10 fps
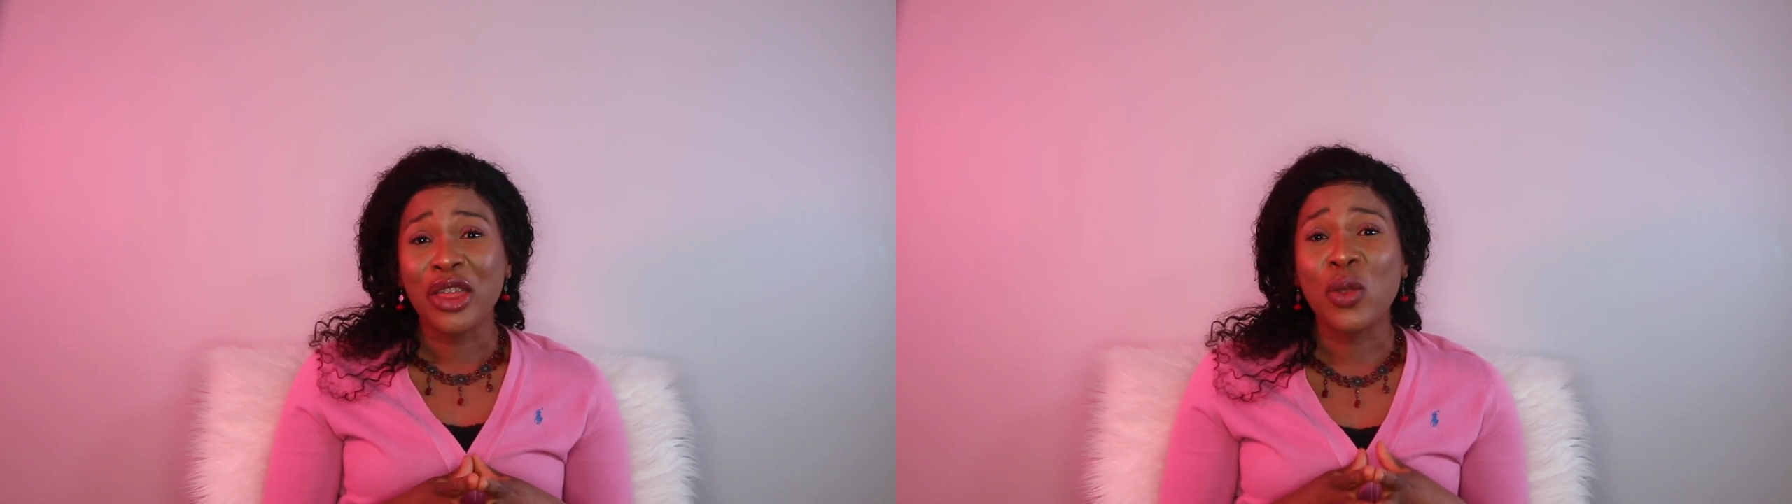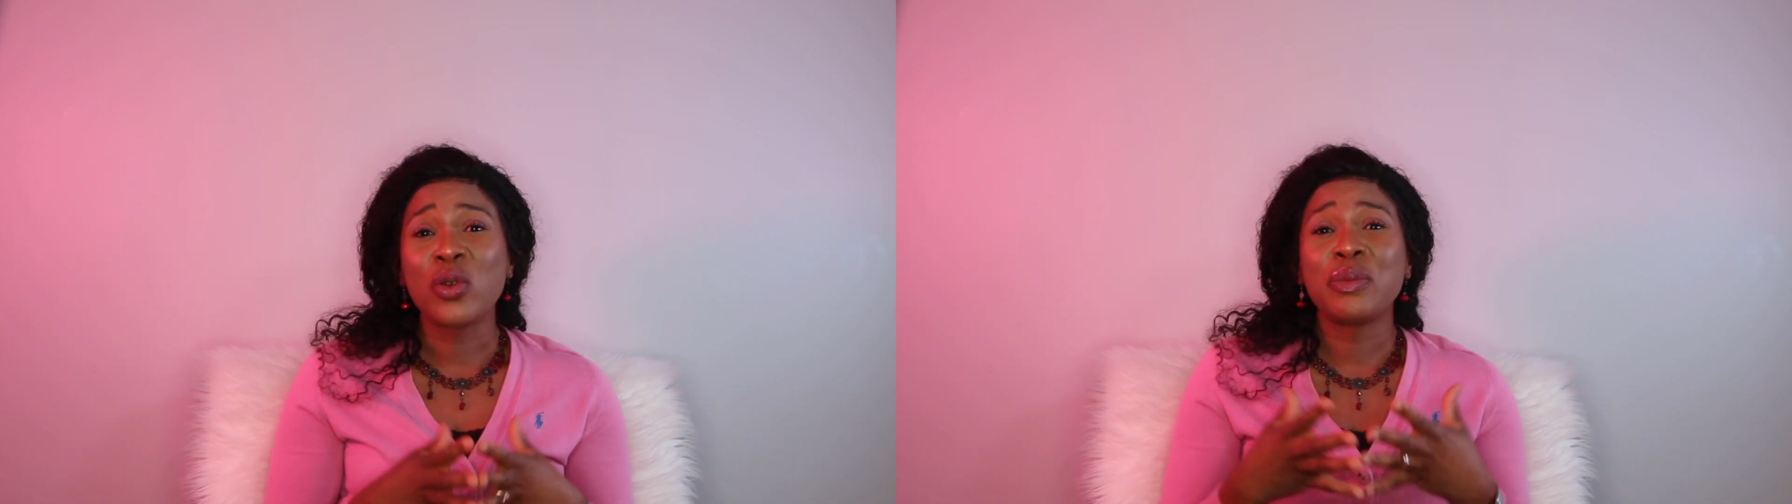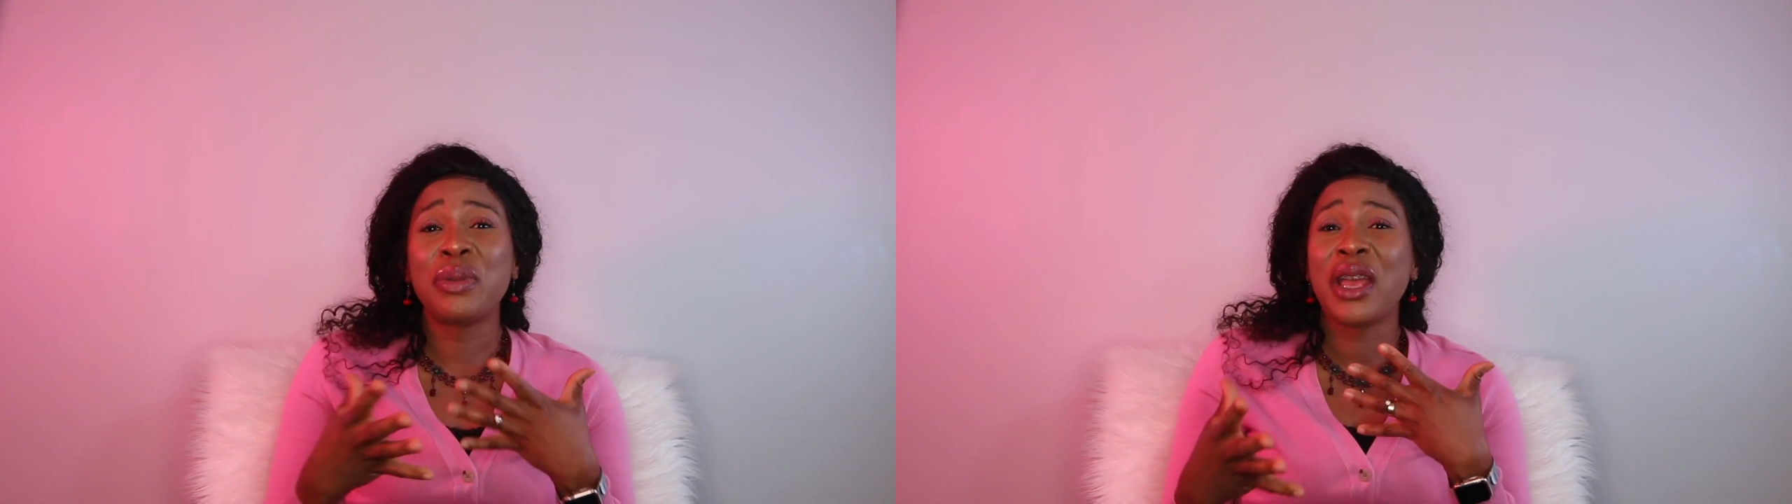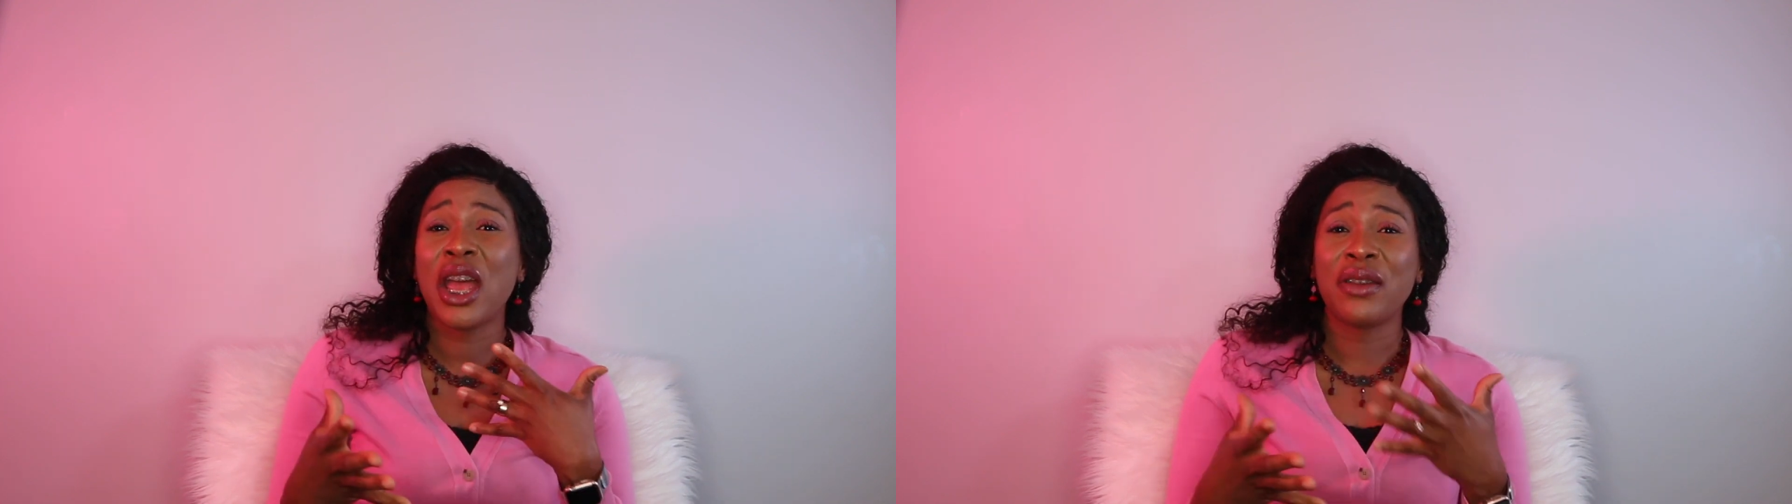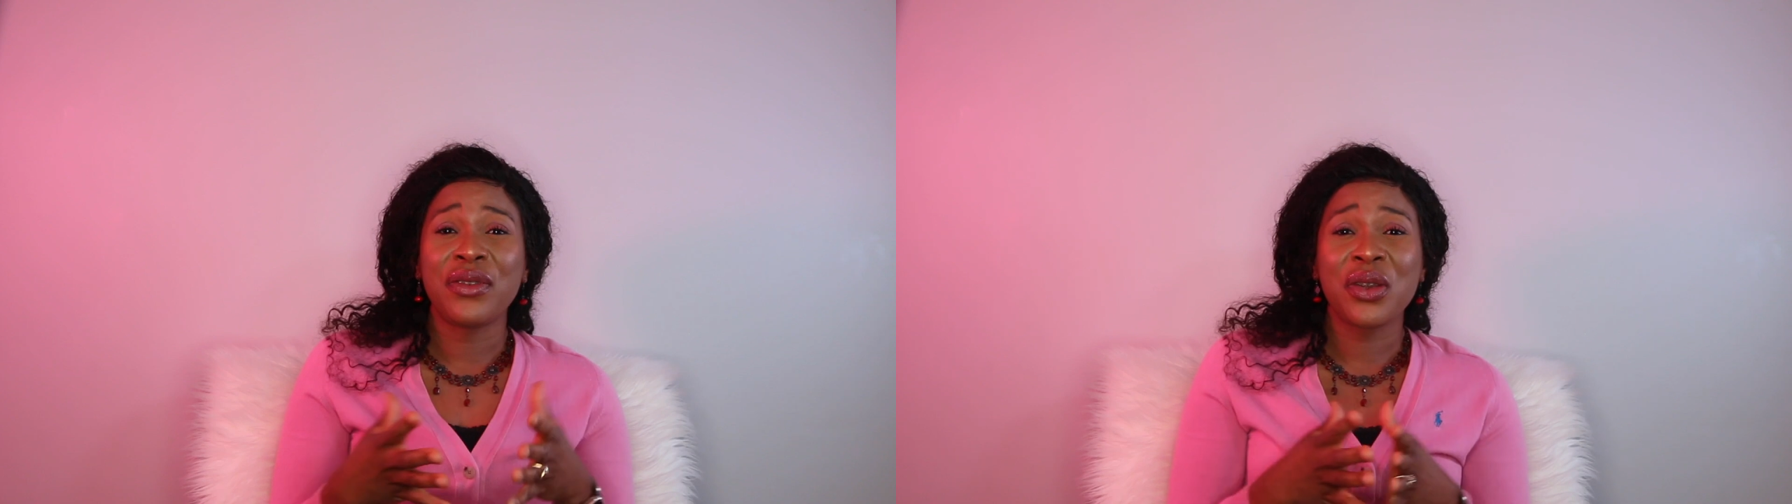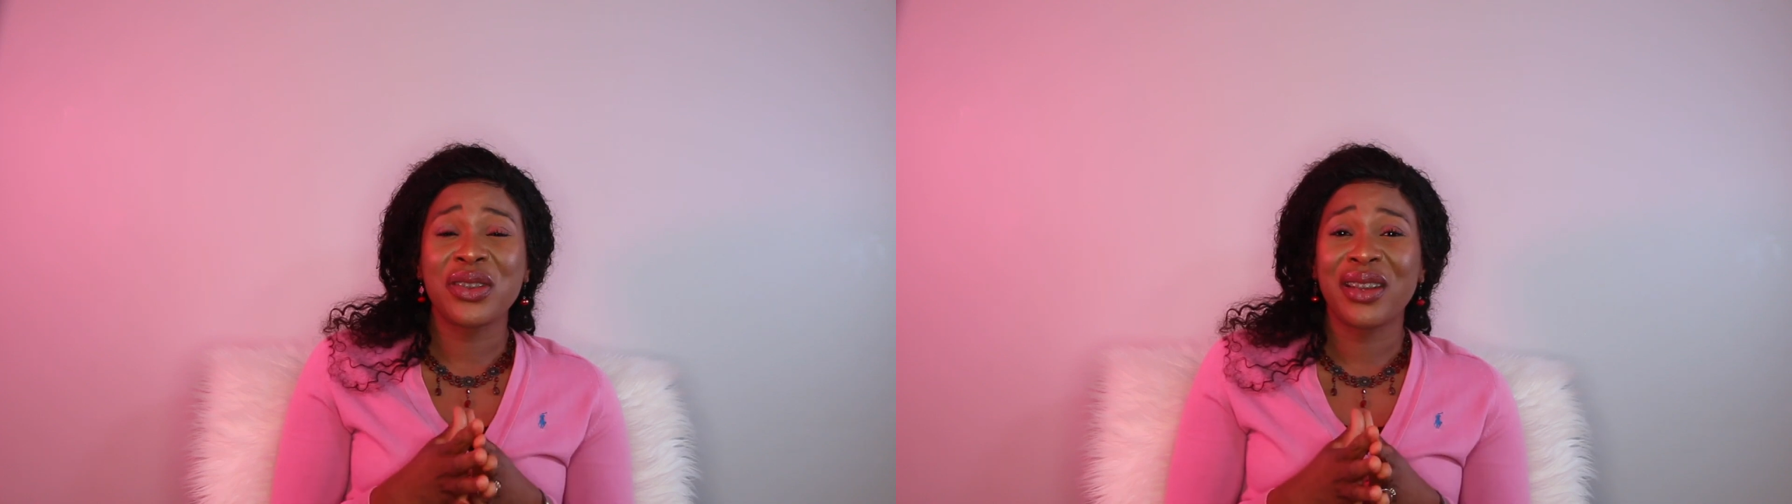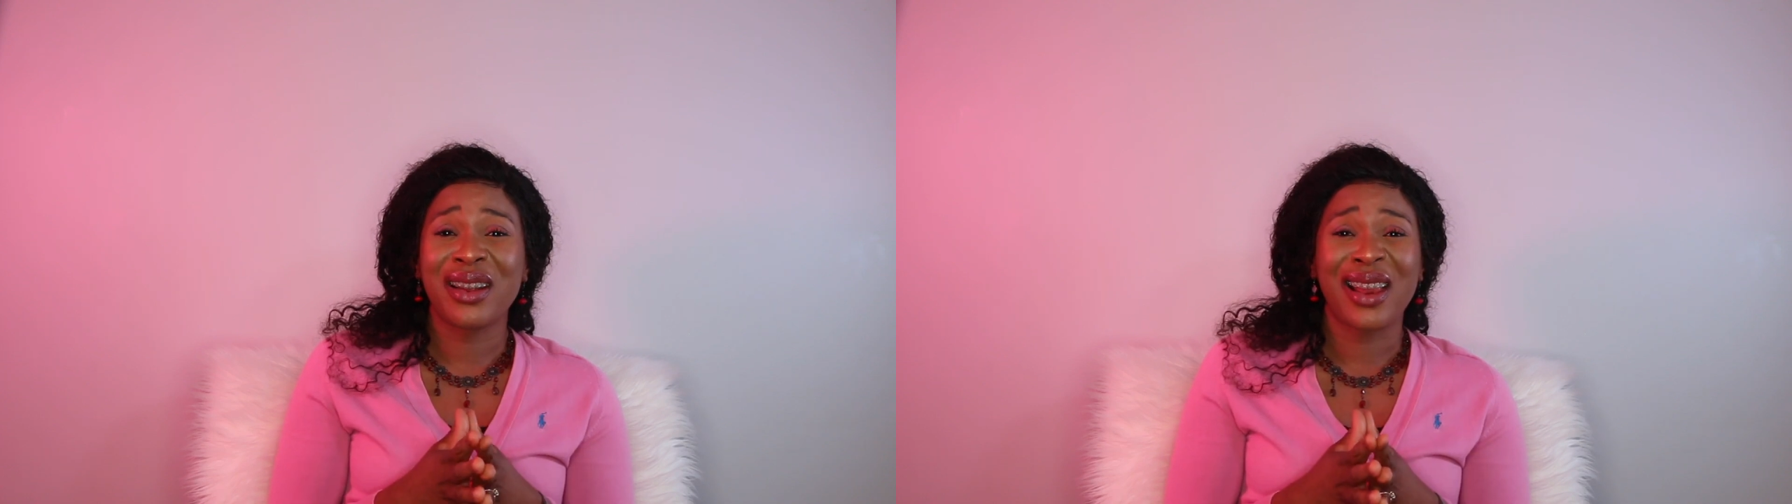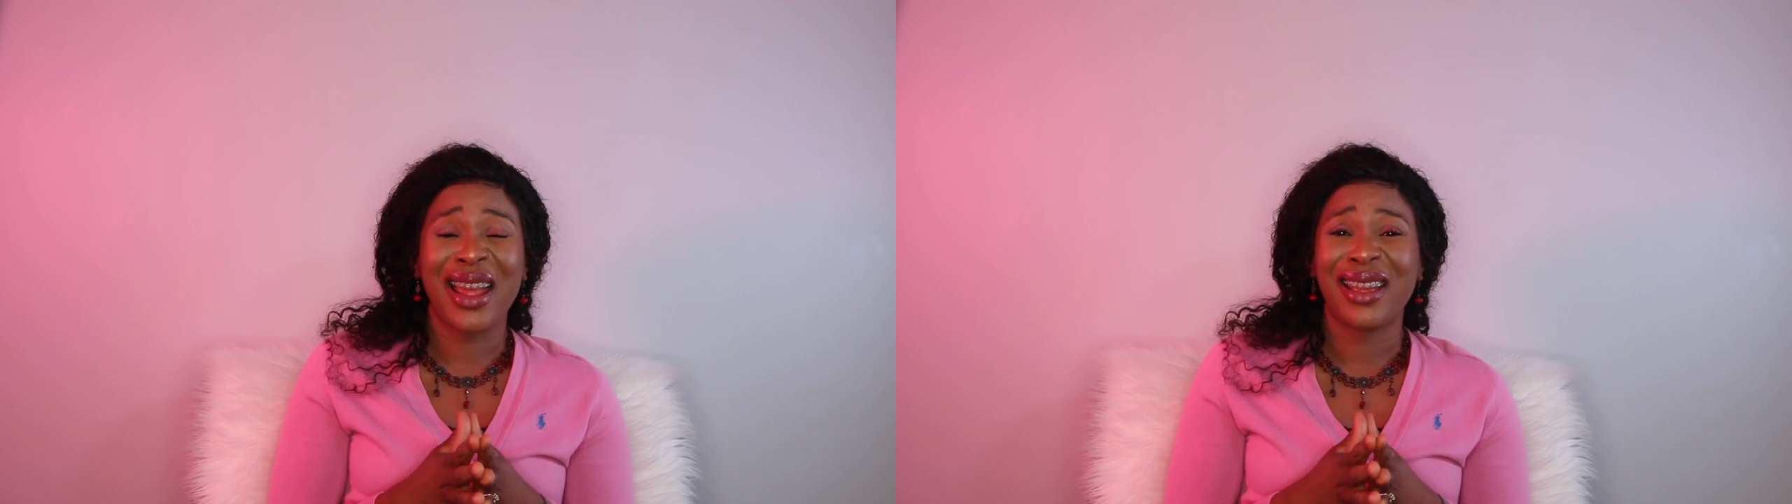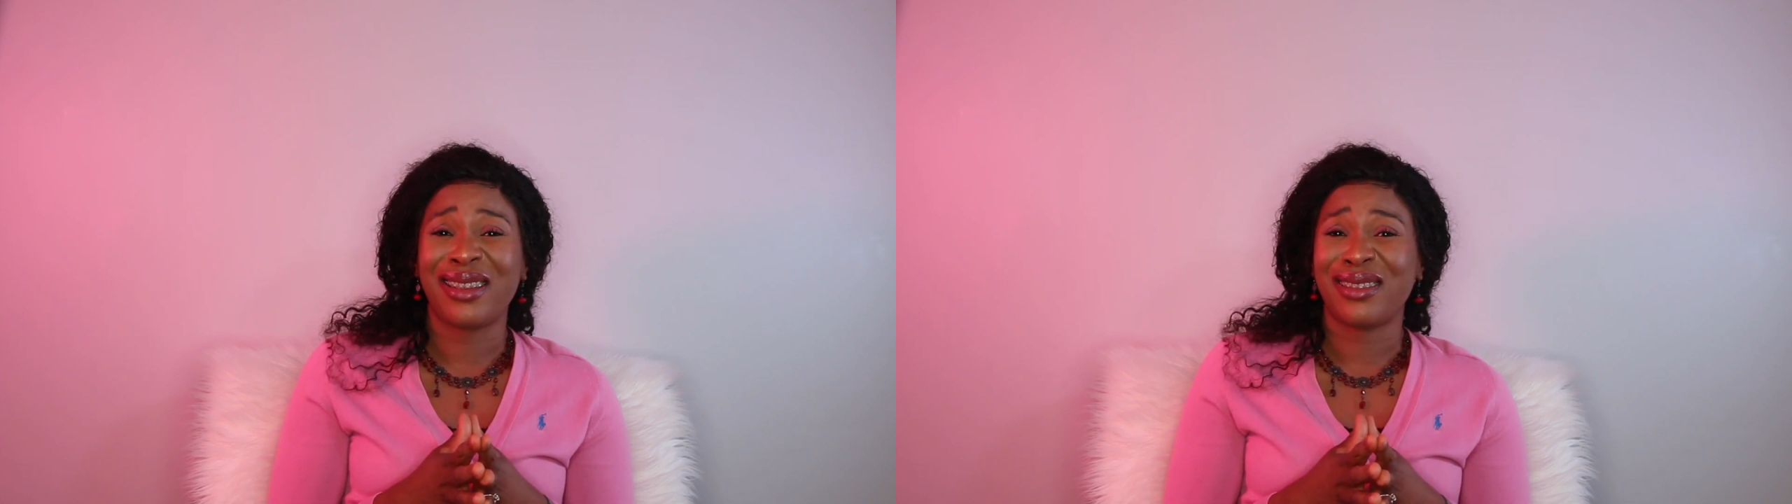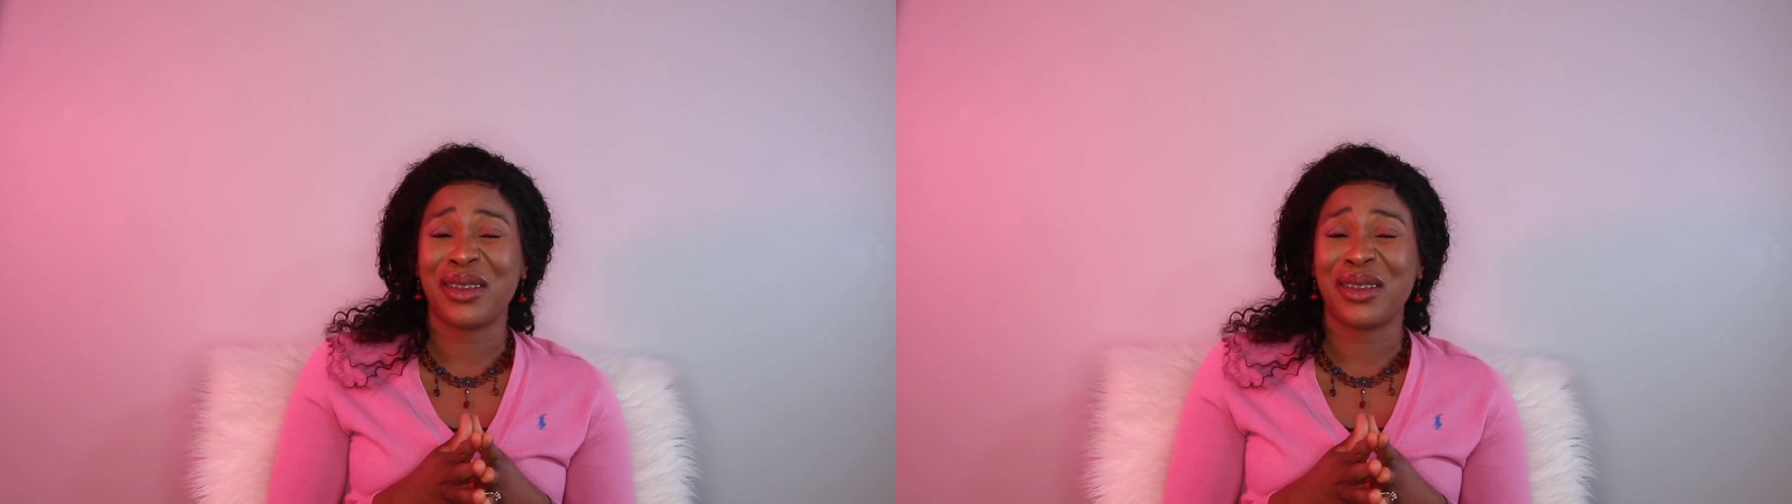those behaviors that are like